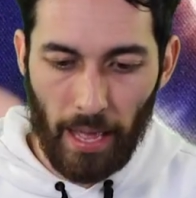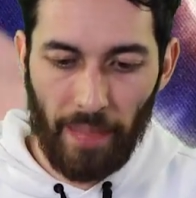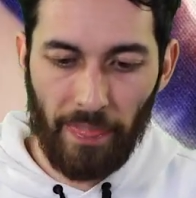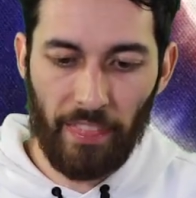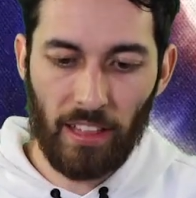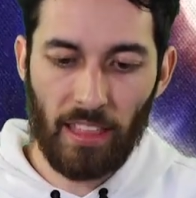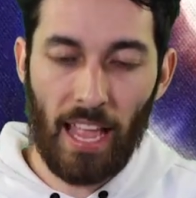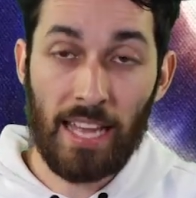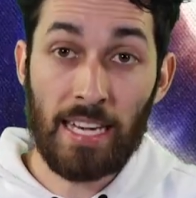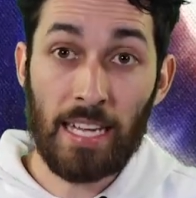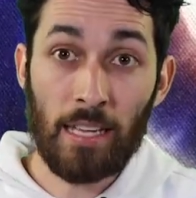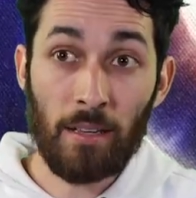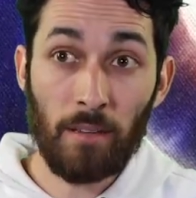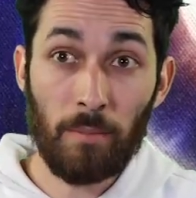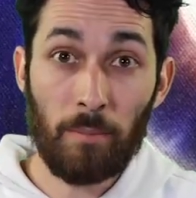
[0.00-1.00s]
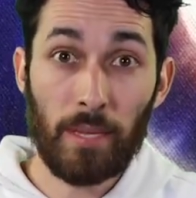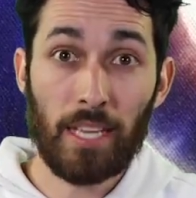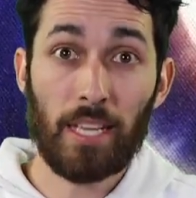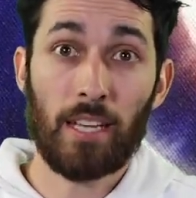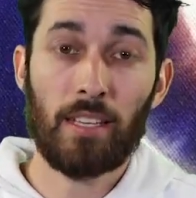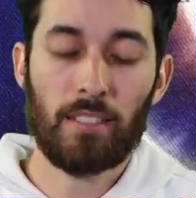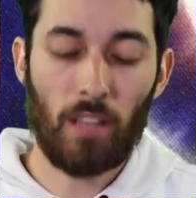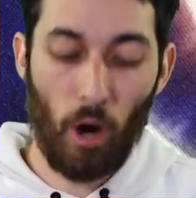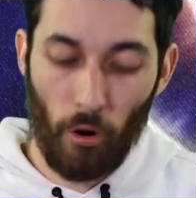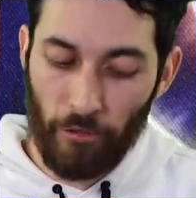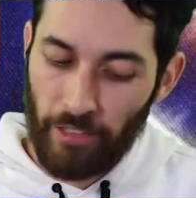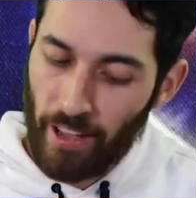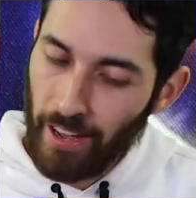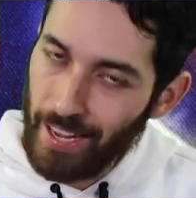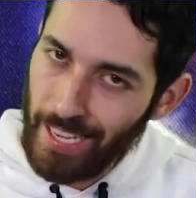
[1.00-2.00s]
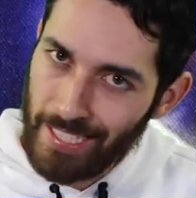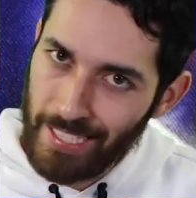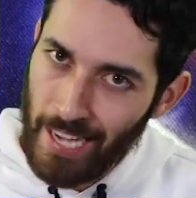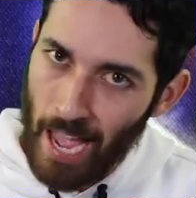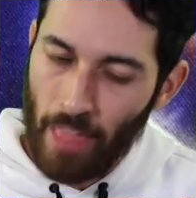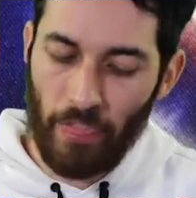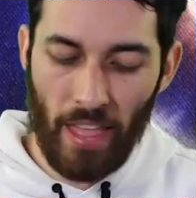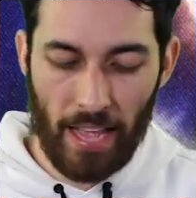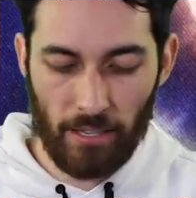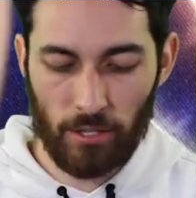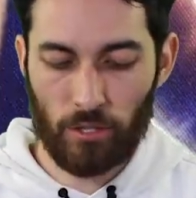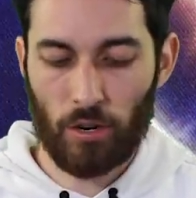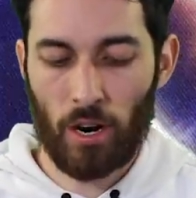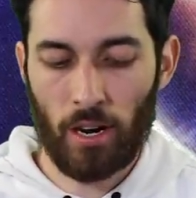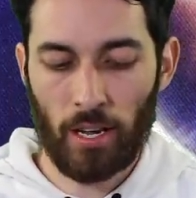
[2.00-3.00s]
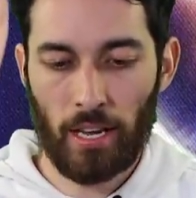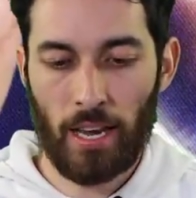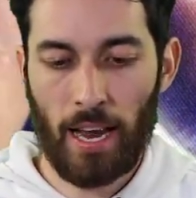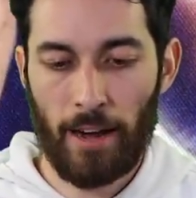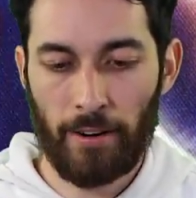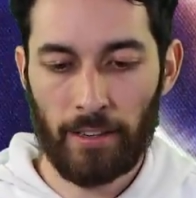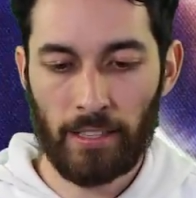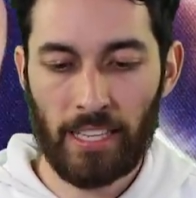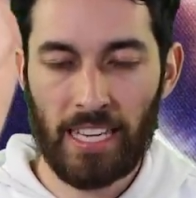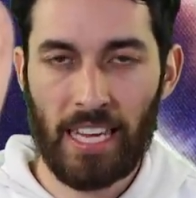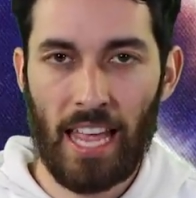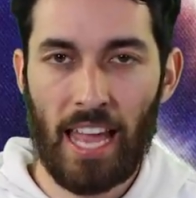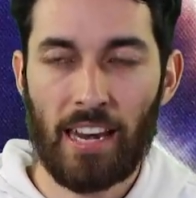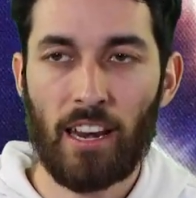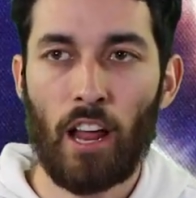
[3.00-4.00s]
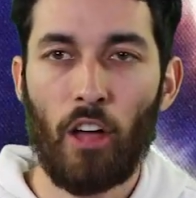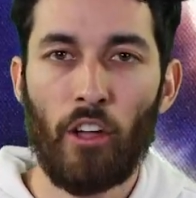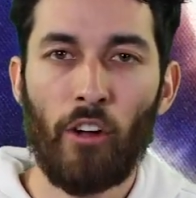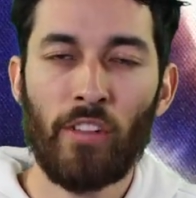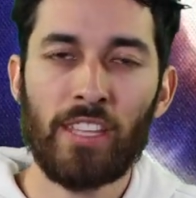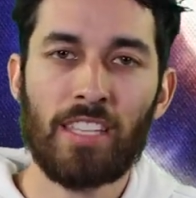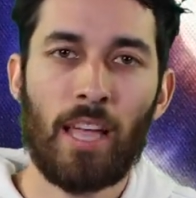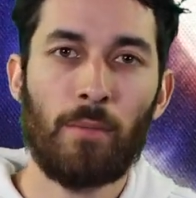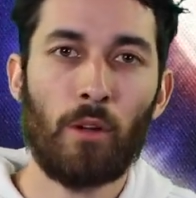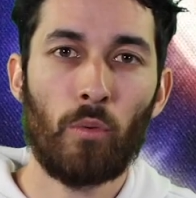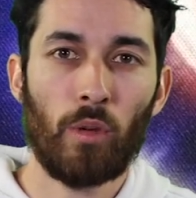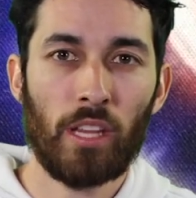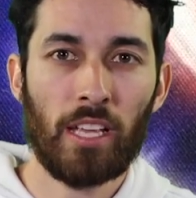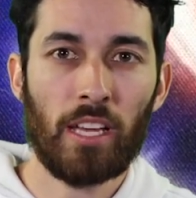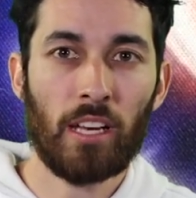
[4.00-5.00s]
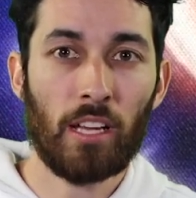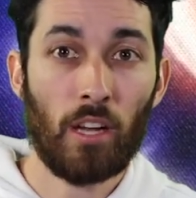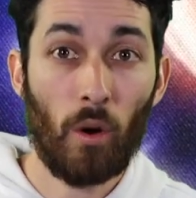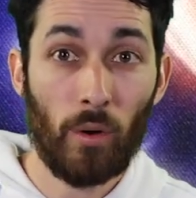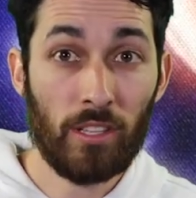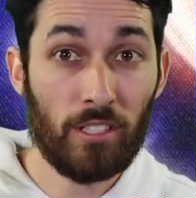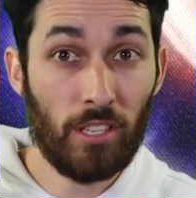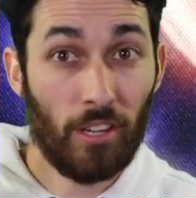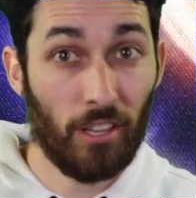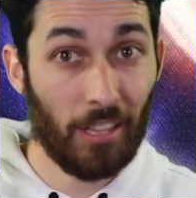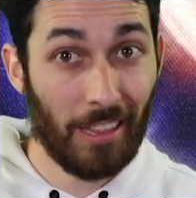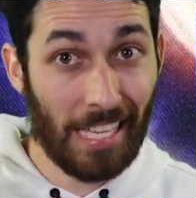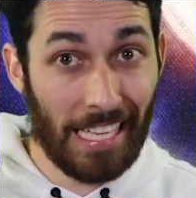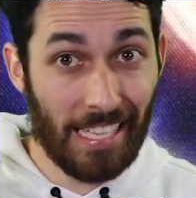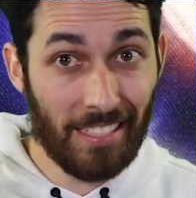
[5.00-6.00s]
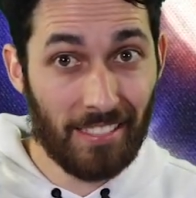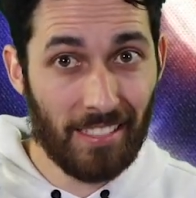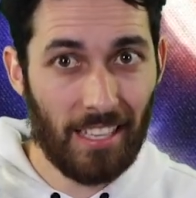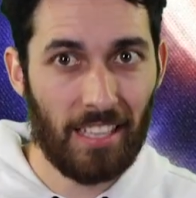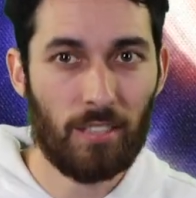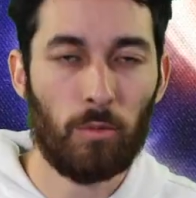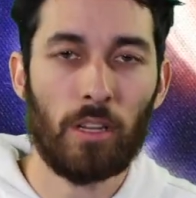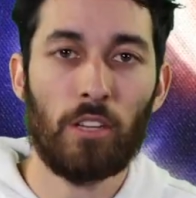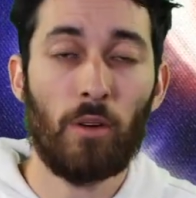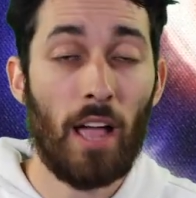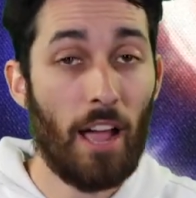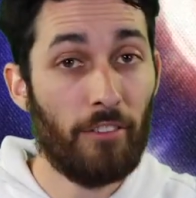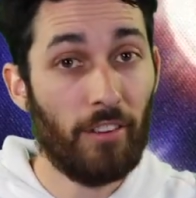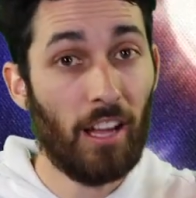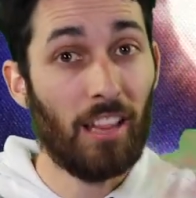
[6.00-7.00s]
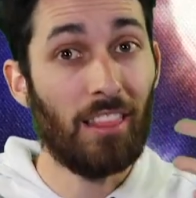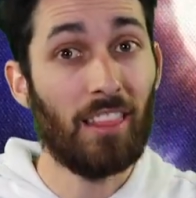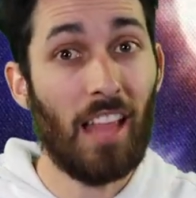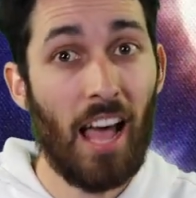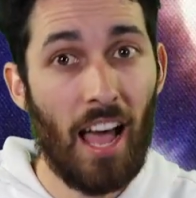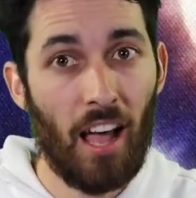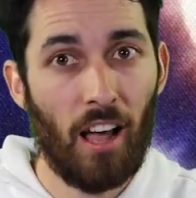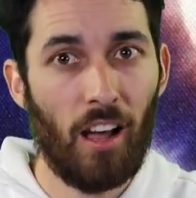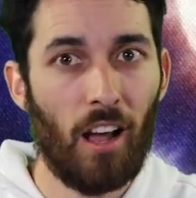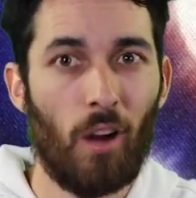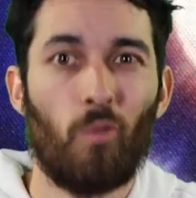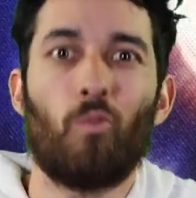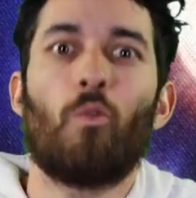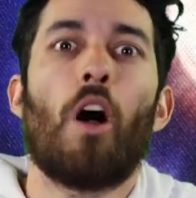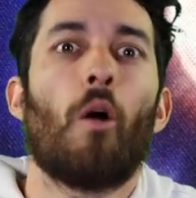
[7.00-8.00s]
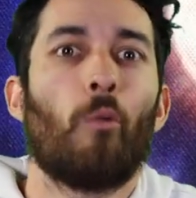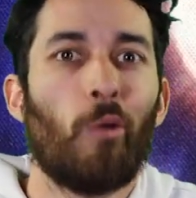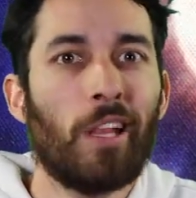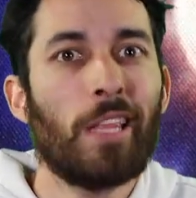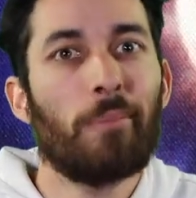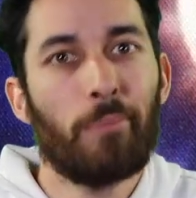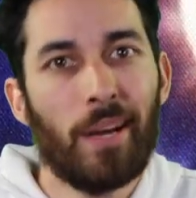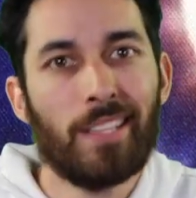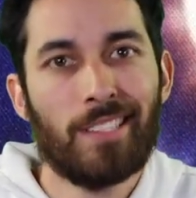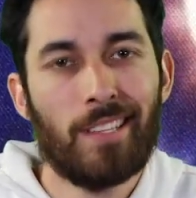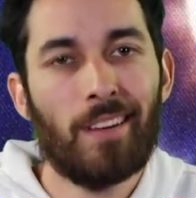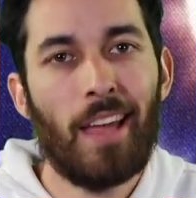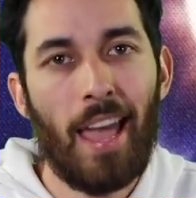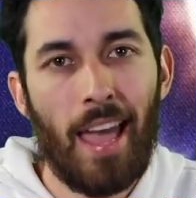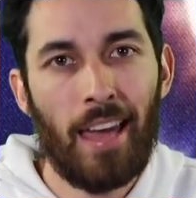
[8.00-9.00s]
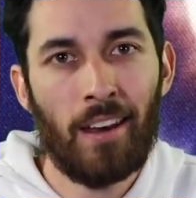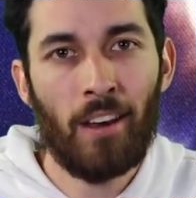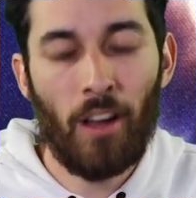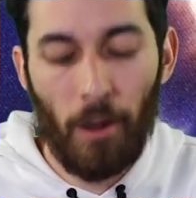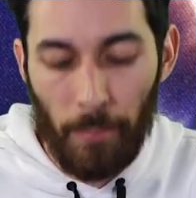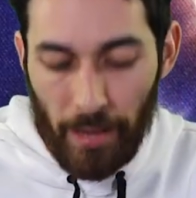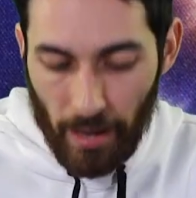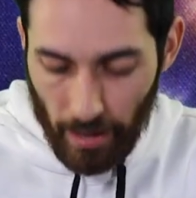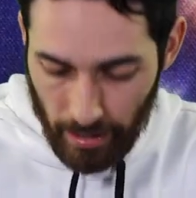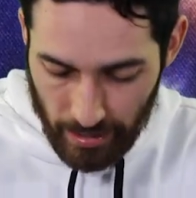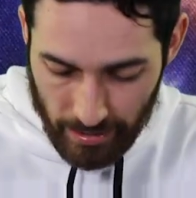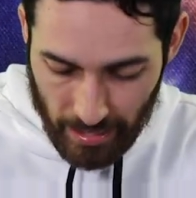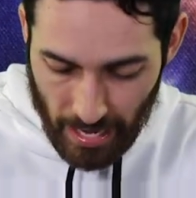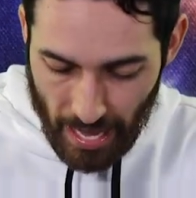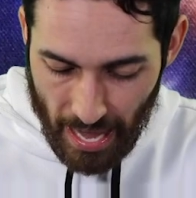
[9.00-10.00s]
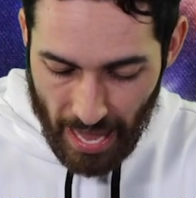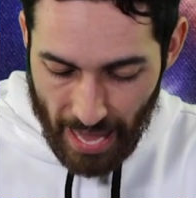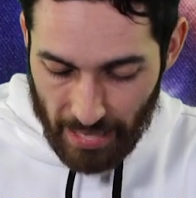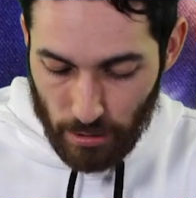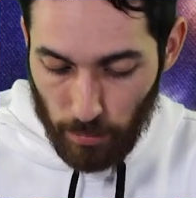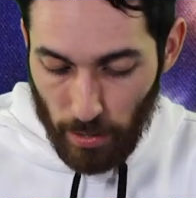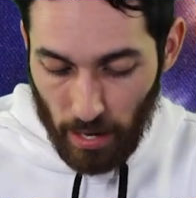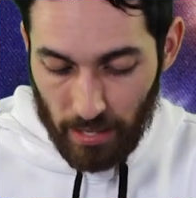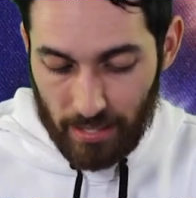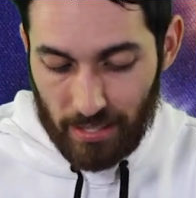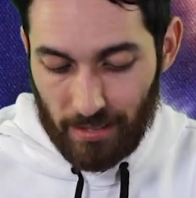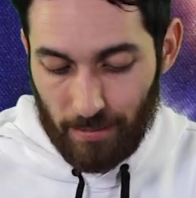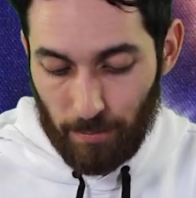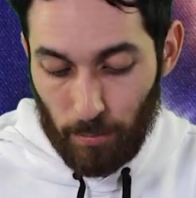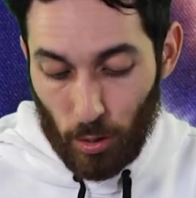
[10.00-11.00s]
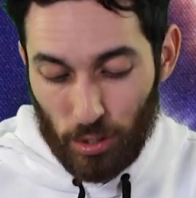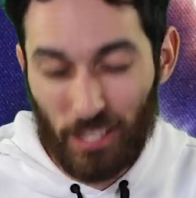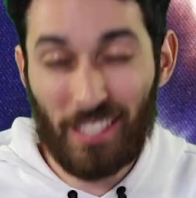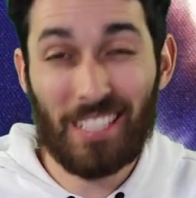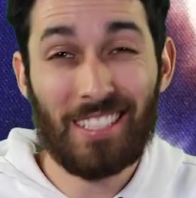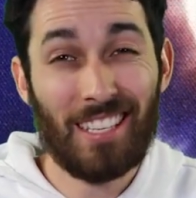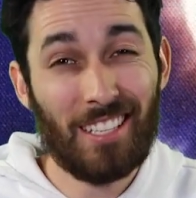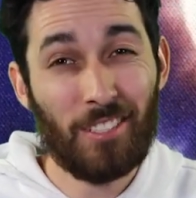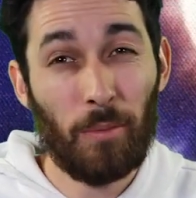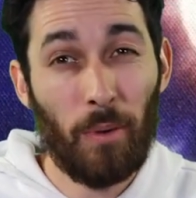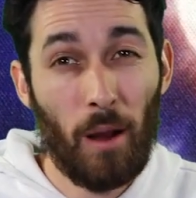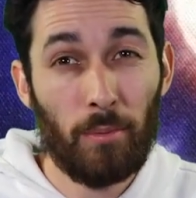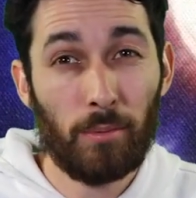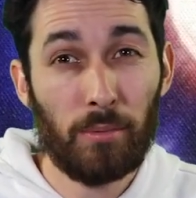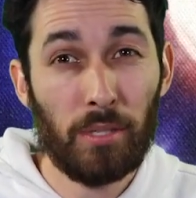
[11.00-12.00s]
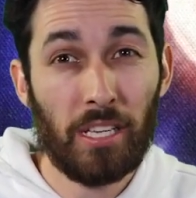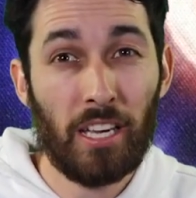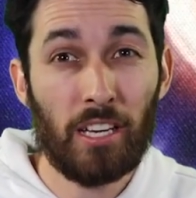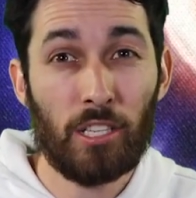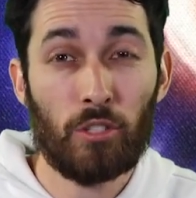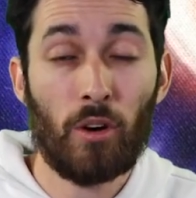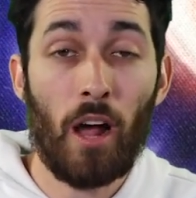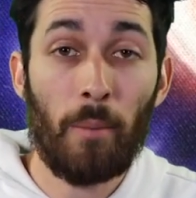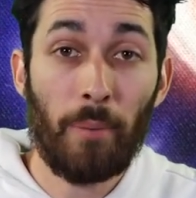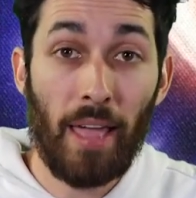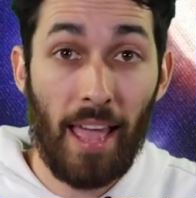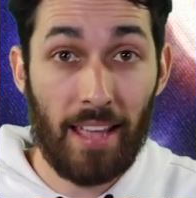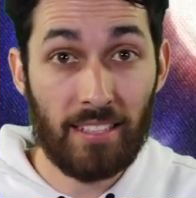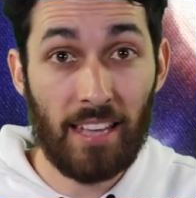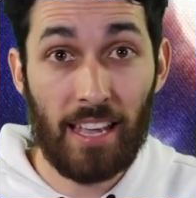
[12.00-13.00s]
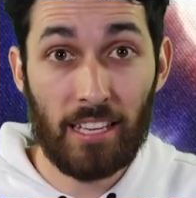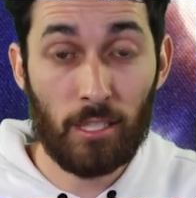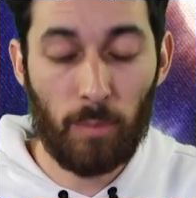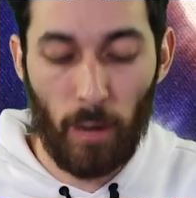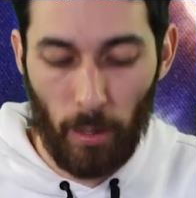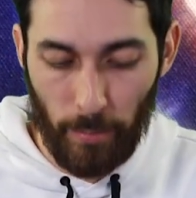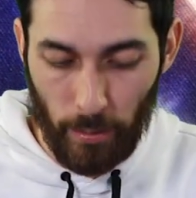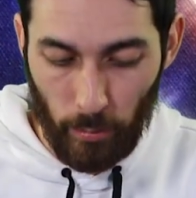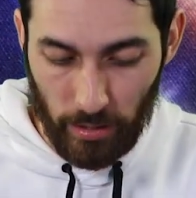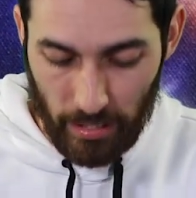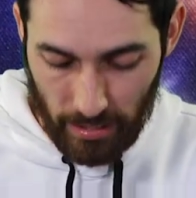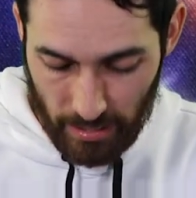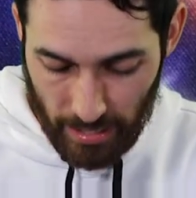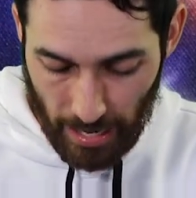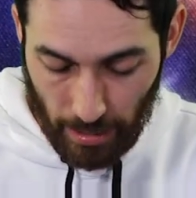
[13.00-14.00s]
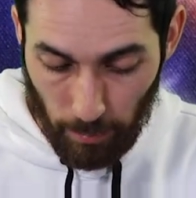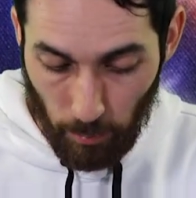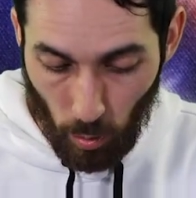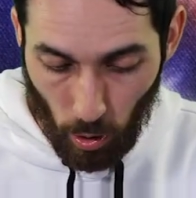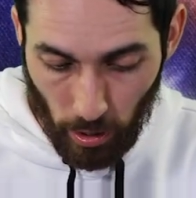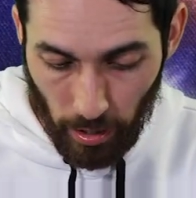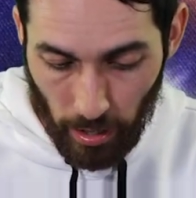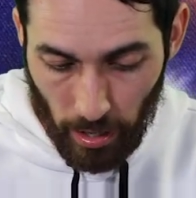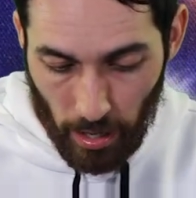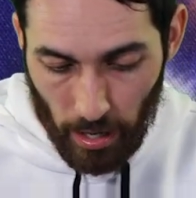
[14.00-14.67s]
and the Lightning because Ophian is not that strong inherently, and the only time you're really going to go into your links is when you have a really busted hand, I'll be honest. And to be honest, most of these links are probably going to drop as I experiment with this deck more.